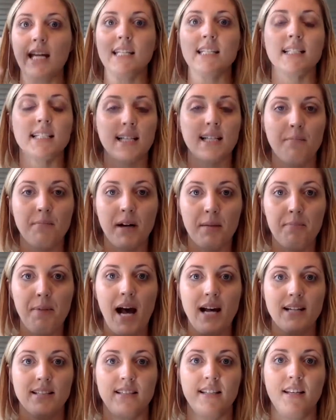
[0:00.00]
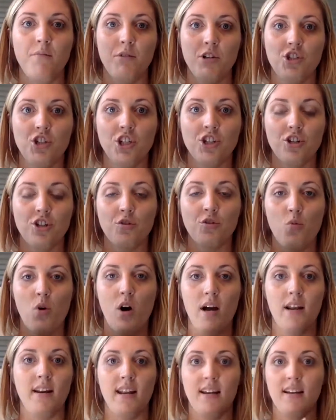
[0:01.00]
in some capacity when she turned
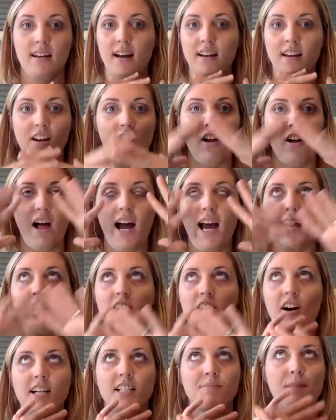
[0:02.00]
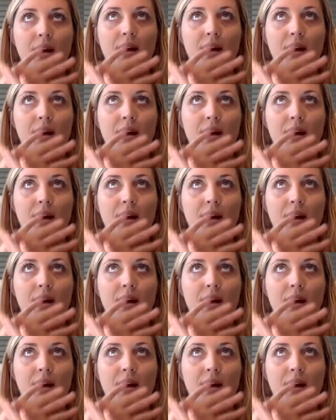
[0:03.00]
1. And y'all, I had lost my